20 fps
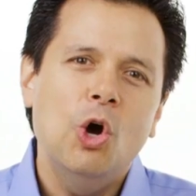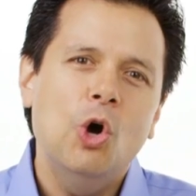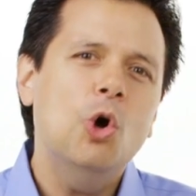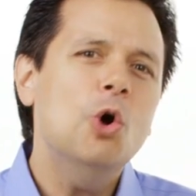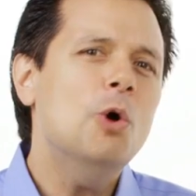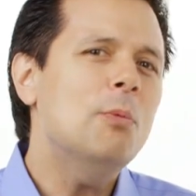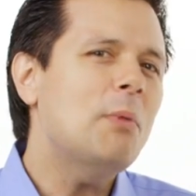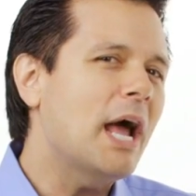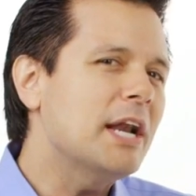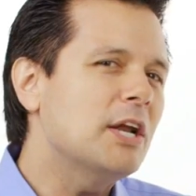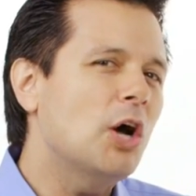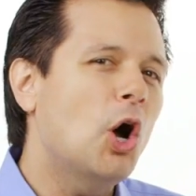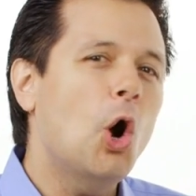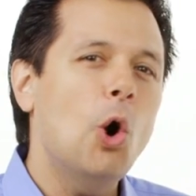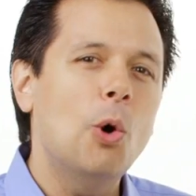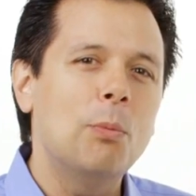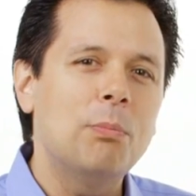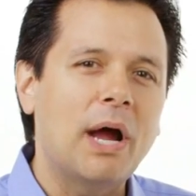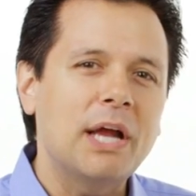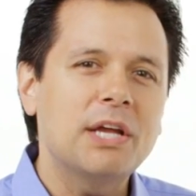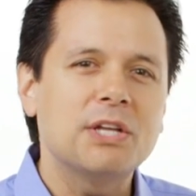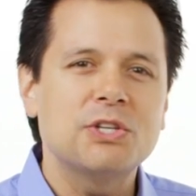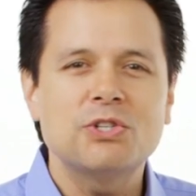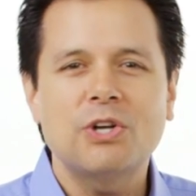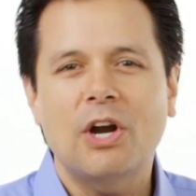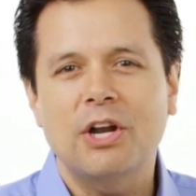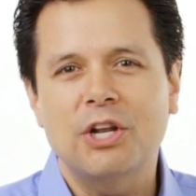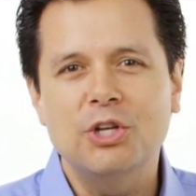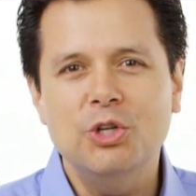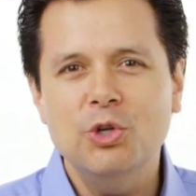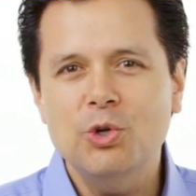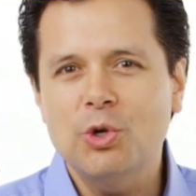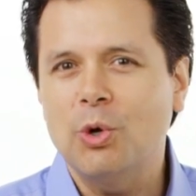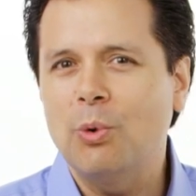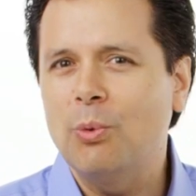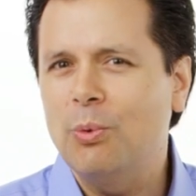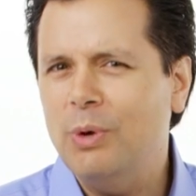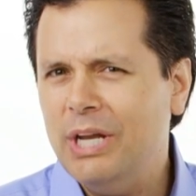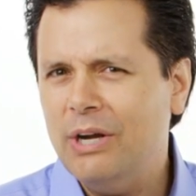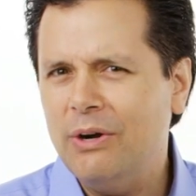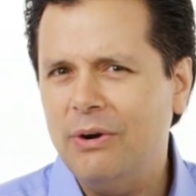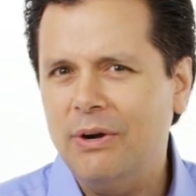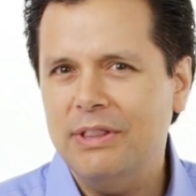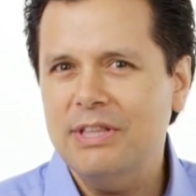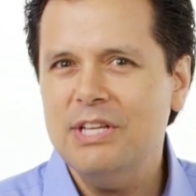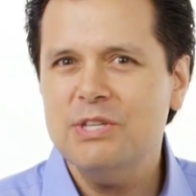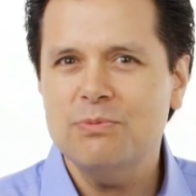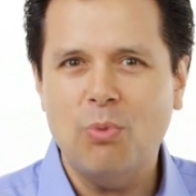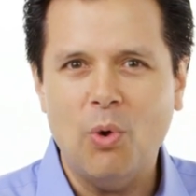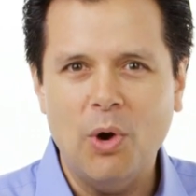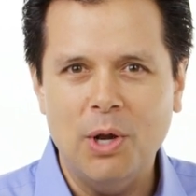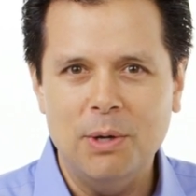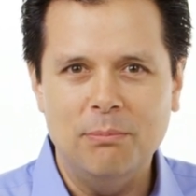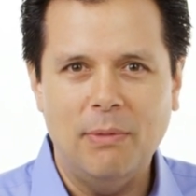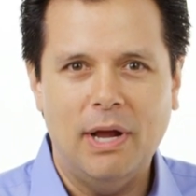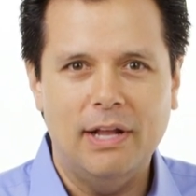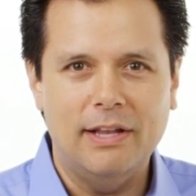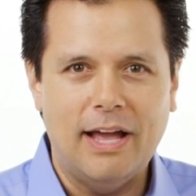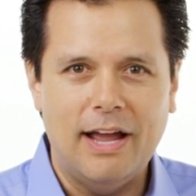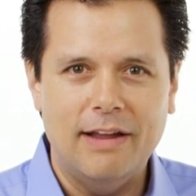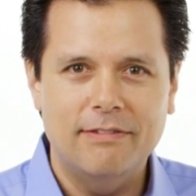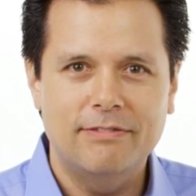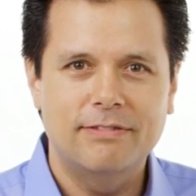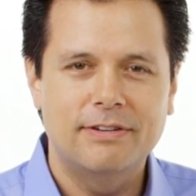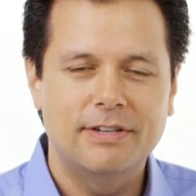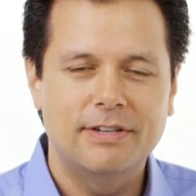Who am I to hope I can start a new career at this point in my life?